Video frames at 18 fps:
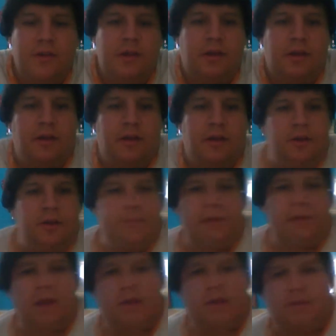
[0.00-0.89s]

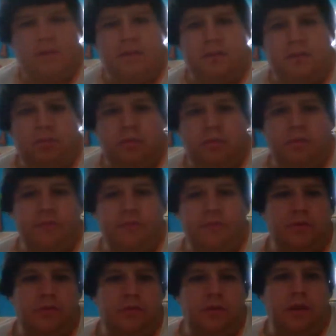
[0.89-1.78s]
I did a
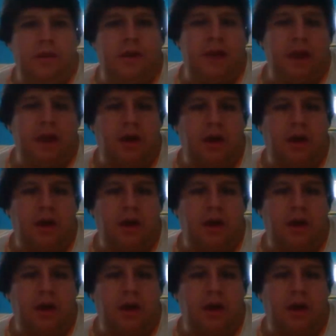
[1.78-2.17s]
preview right now.